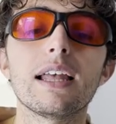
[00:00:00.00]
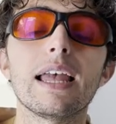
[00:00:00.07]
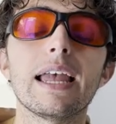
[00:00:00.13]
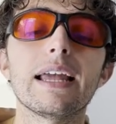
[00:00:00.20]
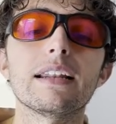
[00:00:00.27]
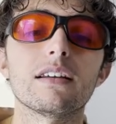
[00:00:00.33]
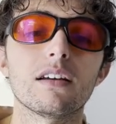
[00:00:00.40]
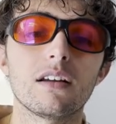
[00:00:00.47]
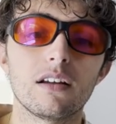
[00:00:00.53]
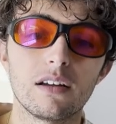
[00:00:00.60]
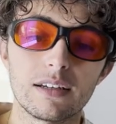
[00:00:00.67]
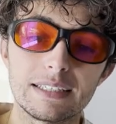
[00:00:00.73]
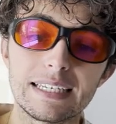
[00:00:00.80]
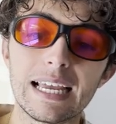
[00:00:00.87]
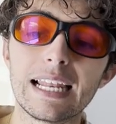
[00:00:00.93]
And
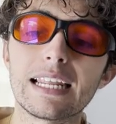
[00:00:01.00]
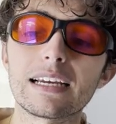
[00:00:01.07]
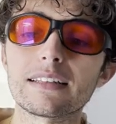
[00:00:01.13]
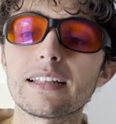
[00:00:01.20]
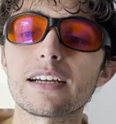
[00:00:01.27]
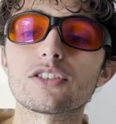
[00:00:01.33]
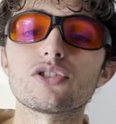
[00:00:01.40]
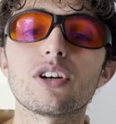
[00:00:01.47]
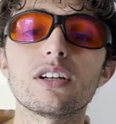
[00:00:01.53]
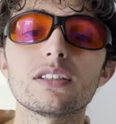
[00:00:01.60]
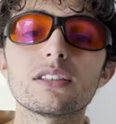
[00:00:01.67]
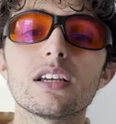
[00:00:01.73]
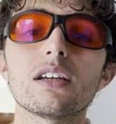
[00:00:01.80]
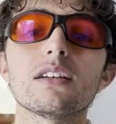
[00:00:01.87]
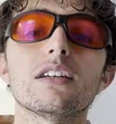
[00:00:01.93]
gaining
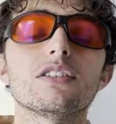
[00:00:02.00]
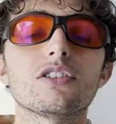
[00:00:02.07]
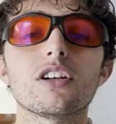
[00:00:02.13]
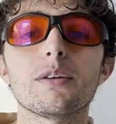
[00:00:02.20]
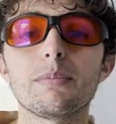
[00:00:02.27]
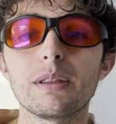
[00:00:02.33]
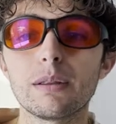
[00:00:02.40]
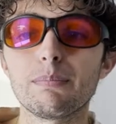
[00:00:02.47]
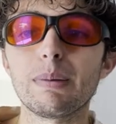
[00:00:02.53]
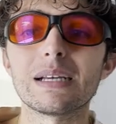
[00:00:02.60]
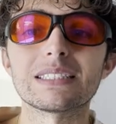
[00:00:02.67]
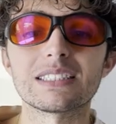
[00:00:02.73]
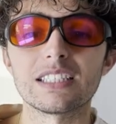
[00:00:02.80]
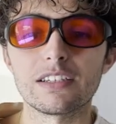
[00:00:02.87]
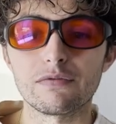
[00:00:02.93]
electrons is going to be the
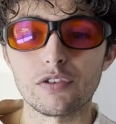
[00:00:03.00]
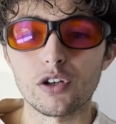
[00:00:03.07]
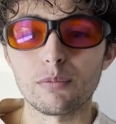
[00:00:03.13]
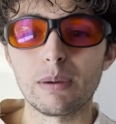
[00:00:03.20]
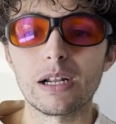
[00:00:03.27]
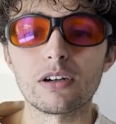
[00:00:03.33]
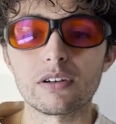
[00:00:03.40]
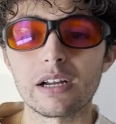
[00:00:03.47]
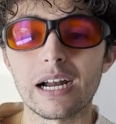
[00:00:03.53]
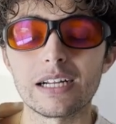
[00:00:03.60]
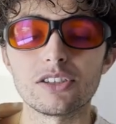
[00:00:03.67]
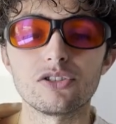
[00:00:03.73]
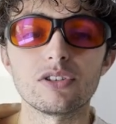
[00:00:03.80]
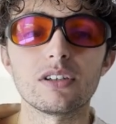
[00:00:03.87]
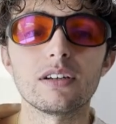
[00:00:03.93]
best thing for your
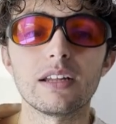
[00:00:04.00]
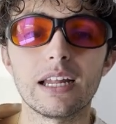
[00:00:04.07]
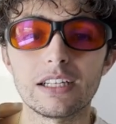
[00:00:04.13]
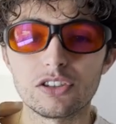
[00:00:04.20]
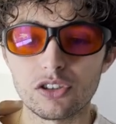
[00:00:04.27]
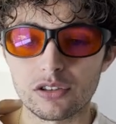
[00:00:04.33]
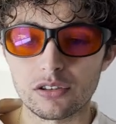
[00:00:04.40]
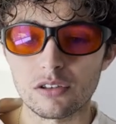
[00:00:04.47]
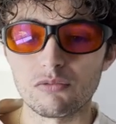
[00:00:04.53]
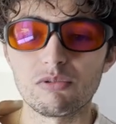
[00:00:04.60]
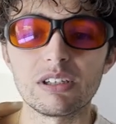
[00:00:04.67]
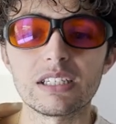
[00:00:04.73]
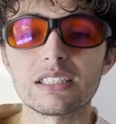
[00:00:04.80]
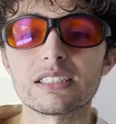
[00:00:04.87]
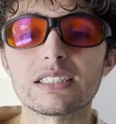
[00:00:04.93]
mitochondria. And just to
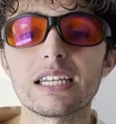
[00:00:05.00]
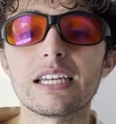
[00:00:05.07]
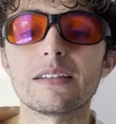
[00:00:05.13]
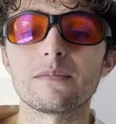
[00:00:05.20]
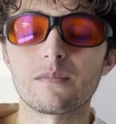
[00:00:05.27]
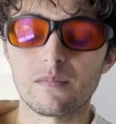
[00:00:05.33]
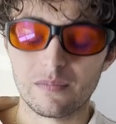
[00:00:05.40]
reinstate,